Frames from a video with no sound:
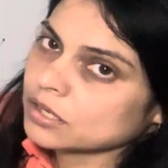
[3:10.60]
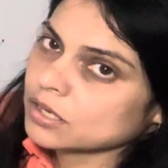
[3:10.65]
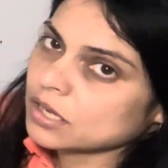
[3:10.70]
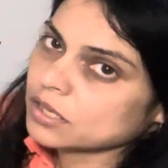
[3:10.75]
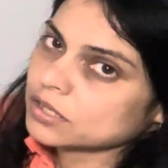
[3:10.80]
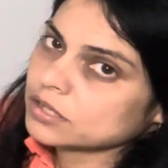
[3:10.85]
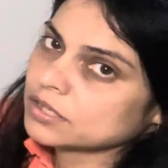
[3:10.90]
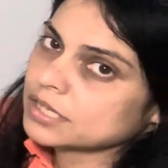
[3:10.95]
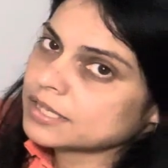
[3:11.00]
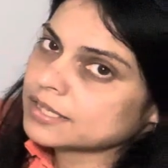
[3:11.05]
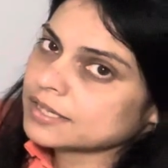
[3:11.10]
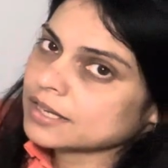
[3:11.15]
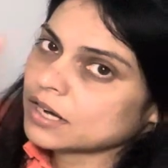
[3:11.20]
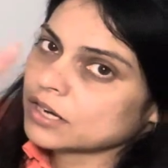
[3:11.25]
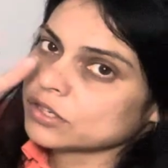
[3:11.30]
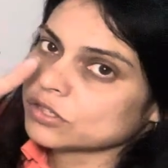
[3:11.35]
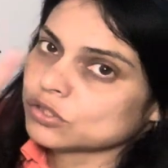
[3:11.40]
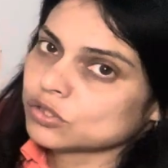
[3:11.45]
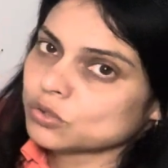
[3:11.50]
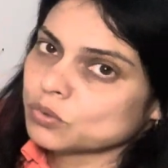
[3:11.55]
These
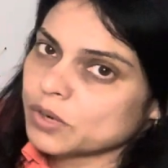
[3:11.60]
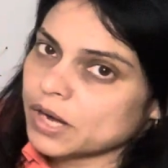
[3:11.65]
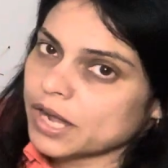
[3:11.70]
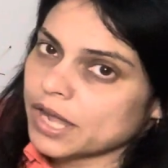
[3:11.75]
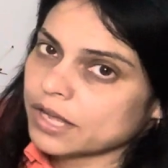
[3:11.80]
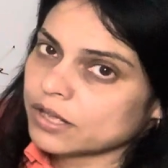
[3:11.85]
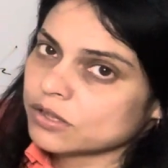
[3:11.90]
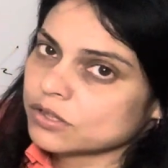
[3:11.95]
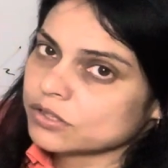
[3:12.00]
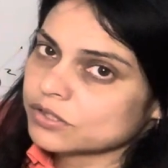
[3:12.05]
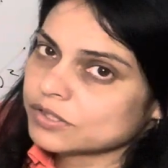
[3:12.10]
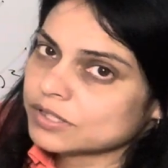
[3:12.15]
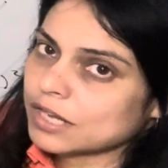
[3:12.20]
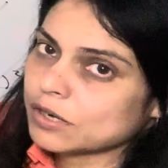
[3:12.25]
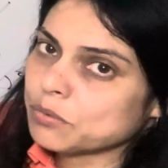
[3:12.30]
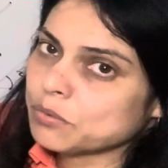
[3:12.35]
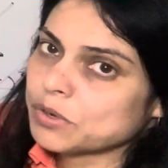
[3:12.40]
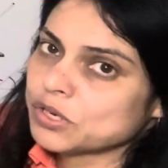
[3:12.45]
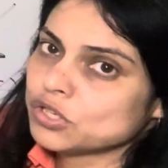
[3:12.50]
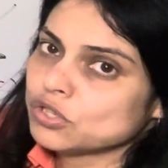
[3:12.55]
are two angles
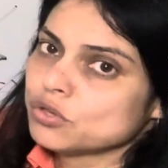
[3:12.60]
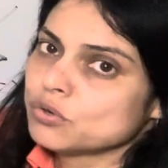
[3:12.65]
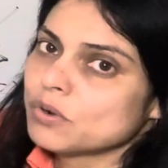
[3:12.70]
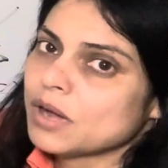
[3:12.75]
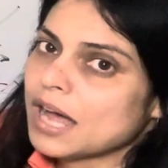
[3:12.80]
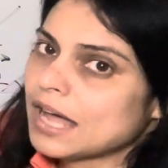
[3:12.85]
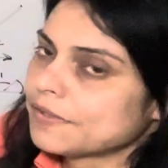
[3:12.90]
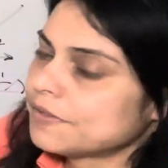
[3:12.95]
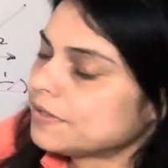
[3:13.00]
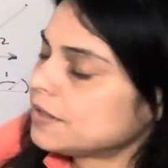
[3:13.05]
that when you add